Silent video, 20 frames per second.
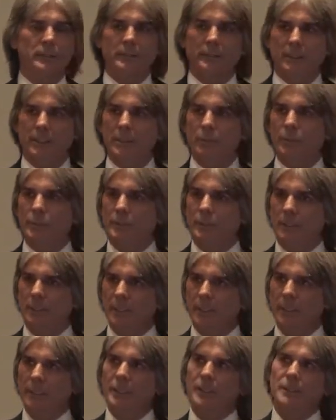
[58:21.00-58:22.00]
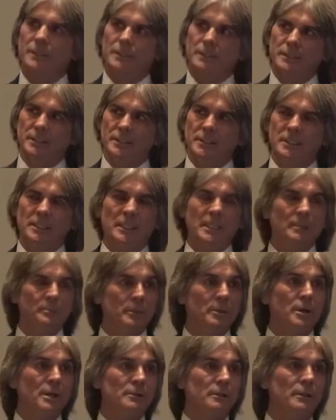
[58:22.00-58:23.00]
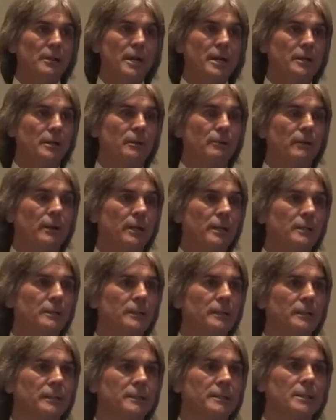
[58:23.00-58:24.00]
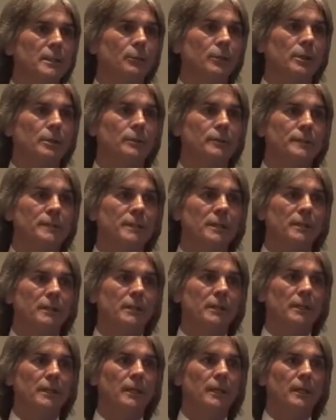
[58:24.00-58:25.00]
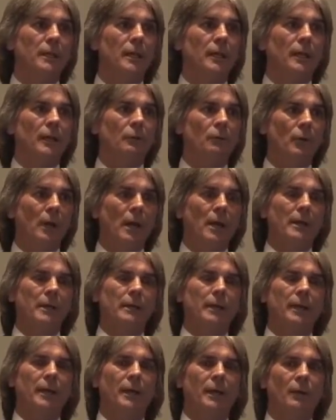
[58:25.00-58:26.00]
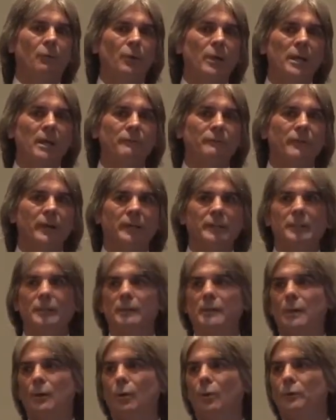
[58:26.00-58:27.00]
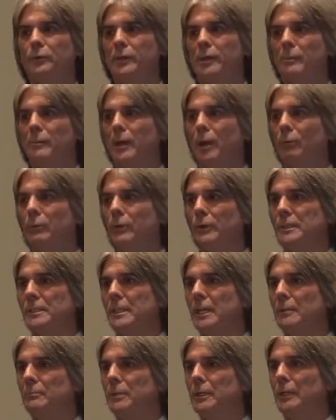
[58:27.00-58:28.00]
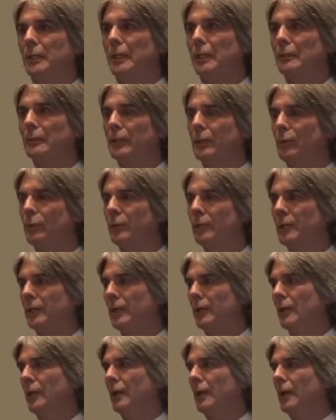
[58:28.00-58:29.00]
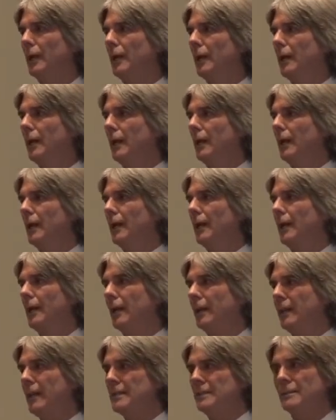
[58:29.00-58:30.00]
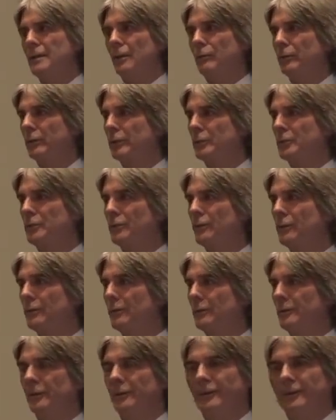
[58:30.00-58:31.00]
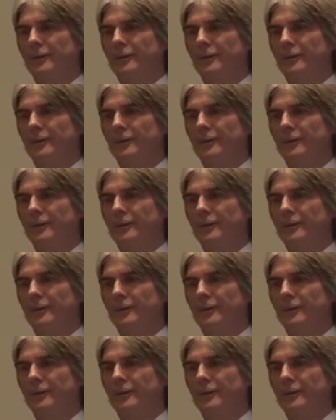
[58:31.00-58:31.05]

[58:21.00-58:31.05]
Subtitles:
In other words, just keep it on the line of credit until we could sell it. We have found, the whole thing about real estate being illiquid, that's not really true.